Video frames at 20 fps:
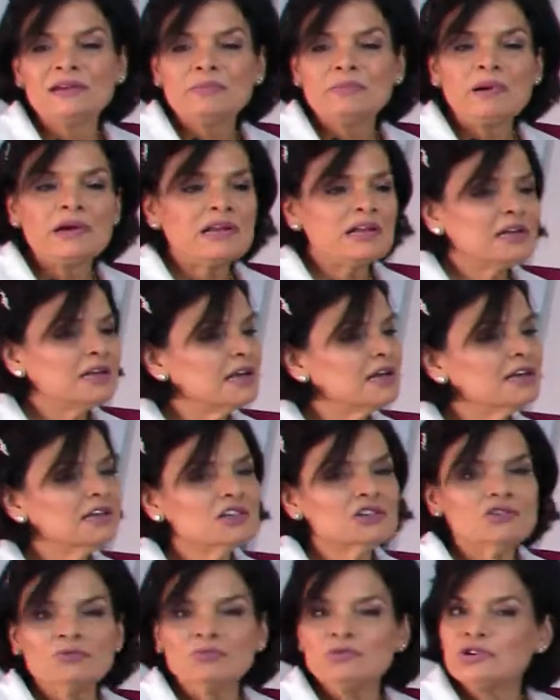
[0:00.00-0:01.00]
But in
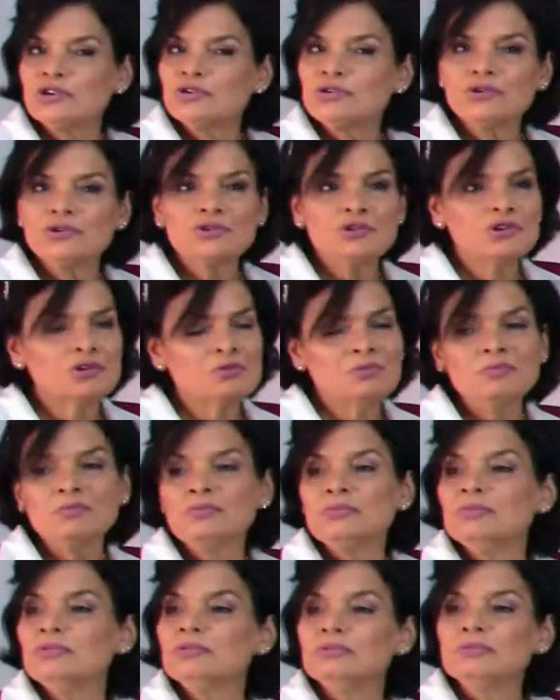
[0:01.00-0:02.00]
English, no, no, no.
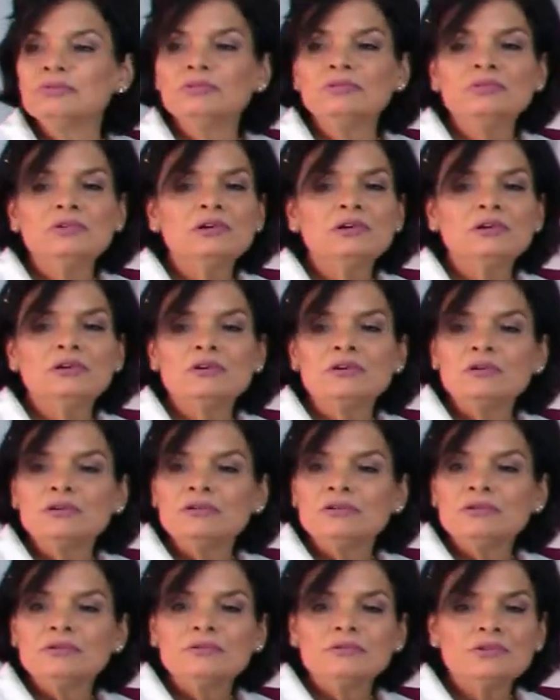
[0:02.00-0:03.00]

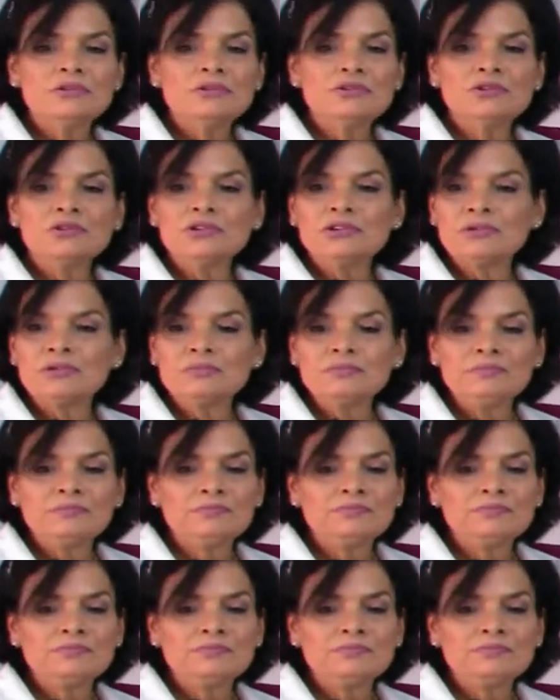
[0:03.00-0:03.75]
No, no, no.